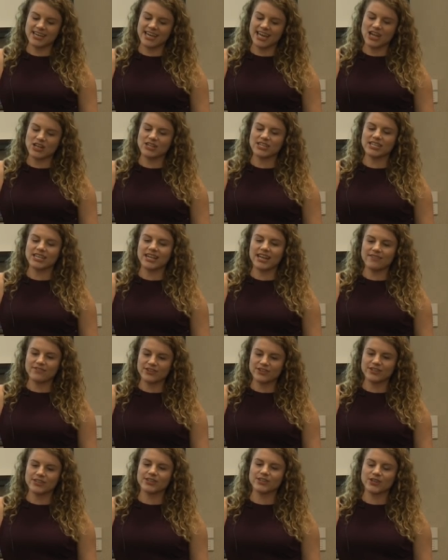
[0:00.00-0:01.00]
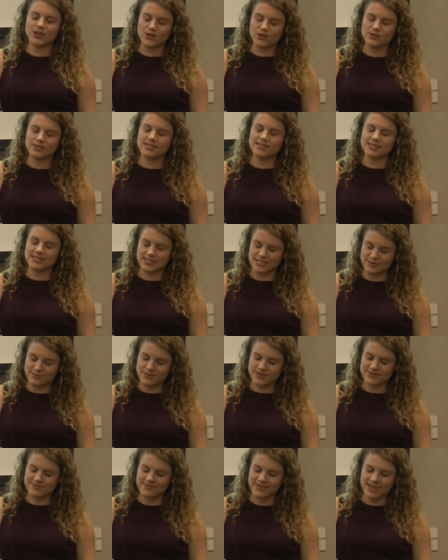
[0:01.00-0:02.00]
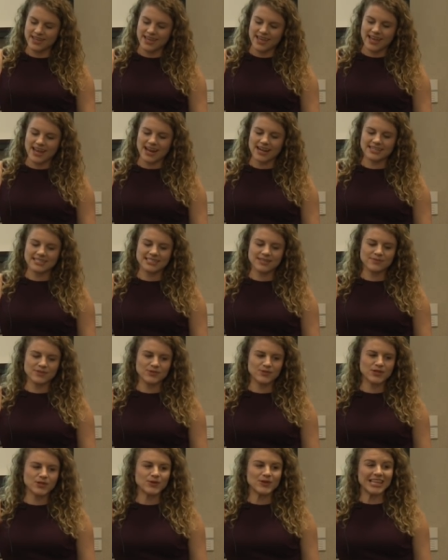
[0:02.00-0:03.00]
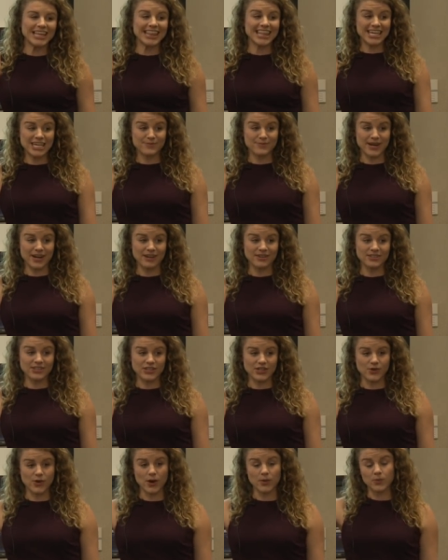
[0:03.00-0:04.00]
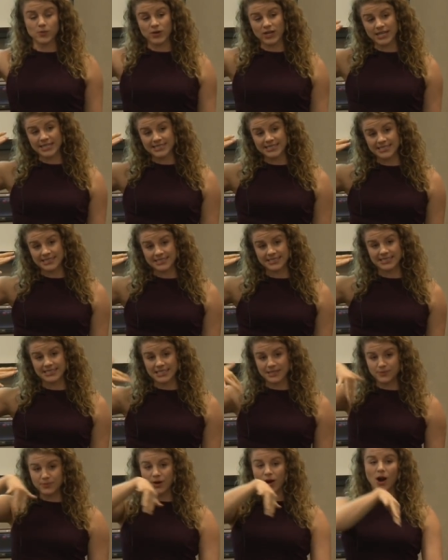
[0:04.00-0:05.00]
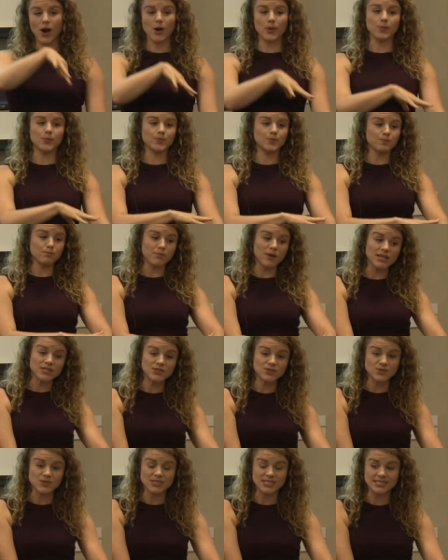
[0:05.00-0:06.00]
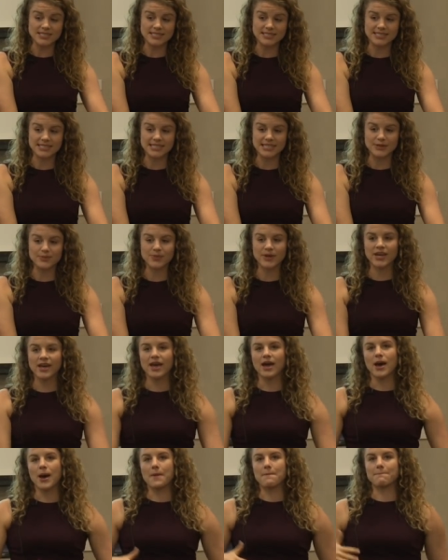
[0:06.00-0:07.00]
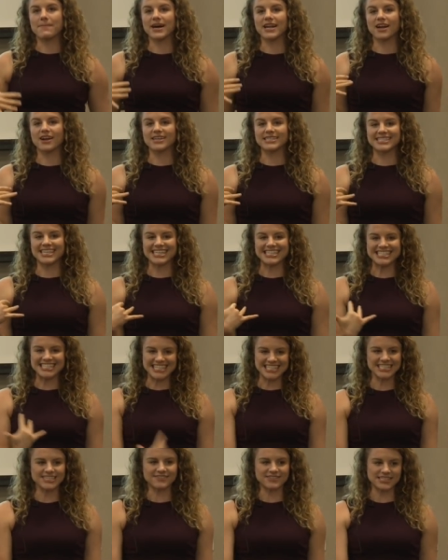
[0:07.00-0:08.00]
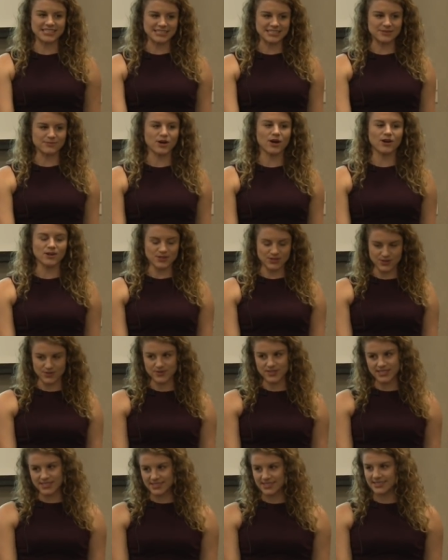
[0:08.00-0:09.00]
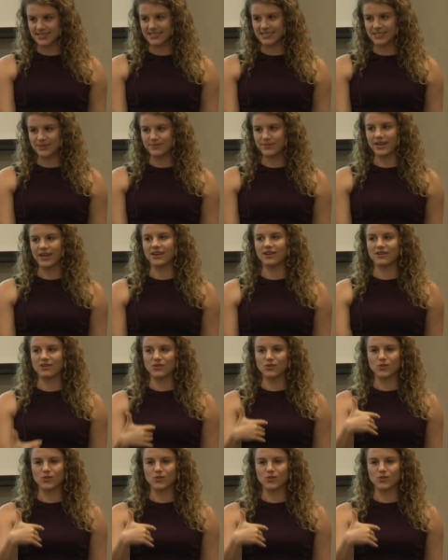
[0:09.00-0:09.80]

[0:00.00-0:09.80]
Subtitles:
and it never goes to sleep. And it's something we don't really think about. Our brains need to sleep, our muscles need to sleep, but our digestive system also needs to sleep, and